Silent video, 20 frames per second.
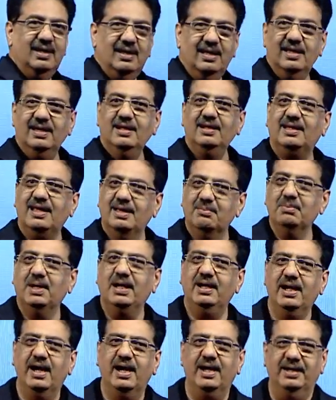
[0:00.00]
In came my
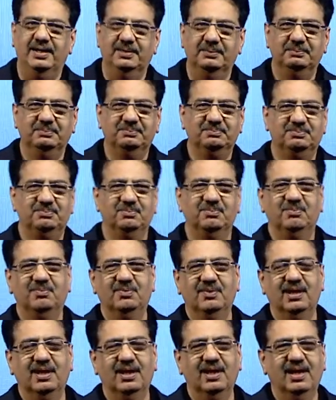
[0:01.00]
dad.
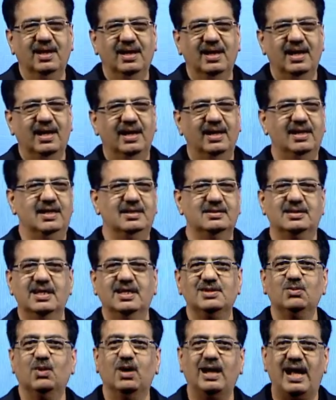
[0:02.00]
And he
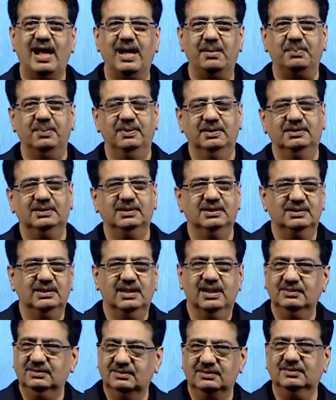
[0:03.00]
says, what happened? She
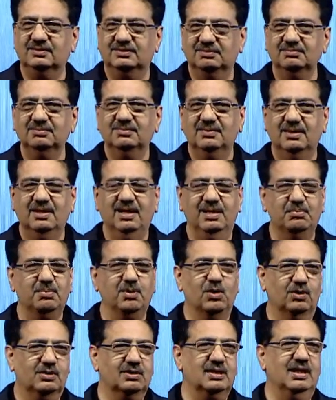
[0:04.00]
says, he
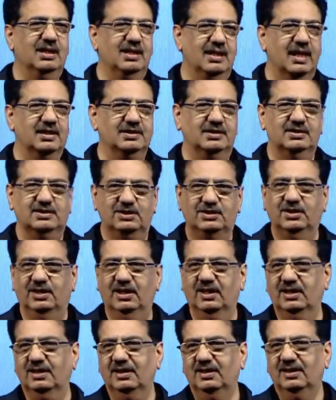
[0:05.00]
broke three glasses
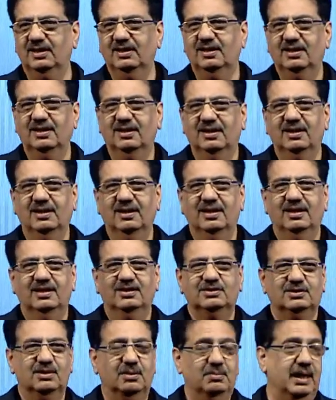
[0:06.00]
today.
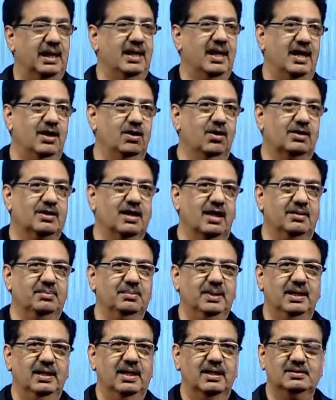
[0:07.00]
So my dad looked at
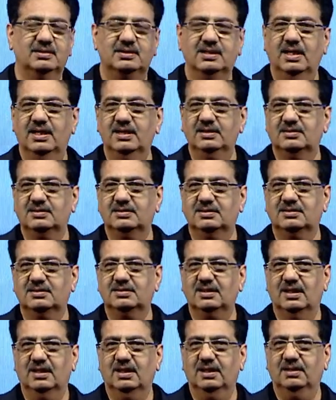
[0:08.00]
me and says,
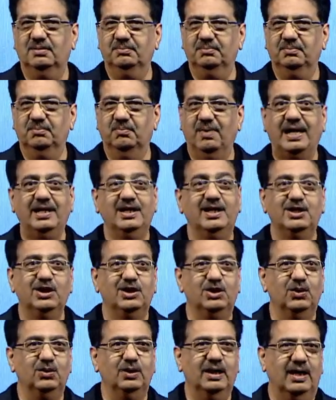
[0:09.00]
why did you
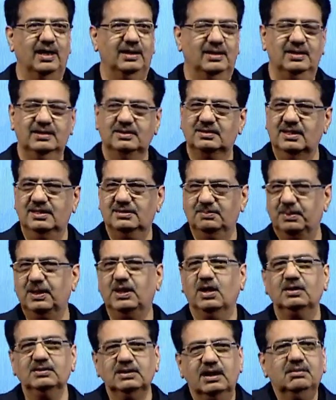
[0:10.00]
do that? He says,
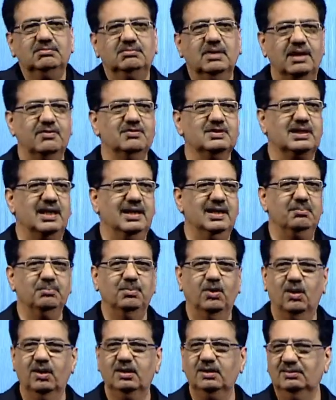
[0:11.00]
because I was getting
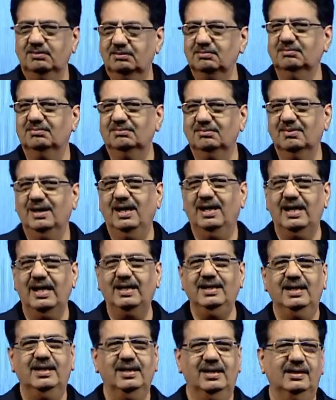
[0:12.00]
bored, and I
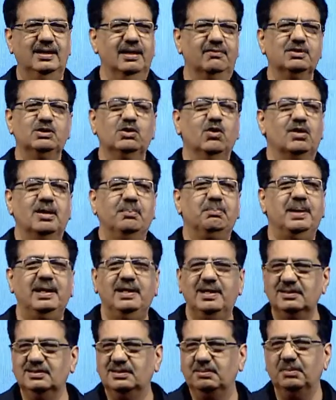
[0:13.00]
did it. There was no
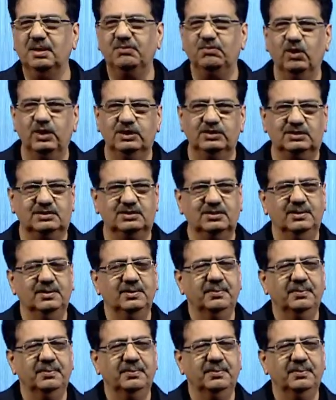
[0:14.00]
repentance in my voice.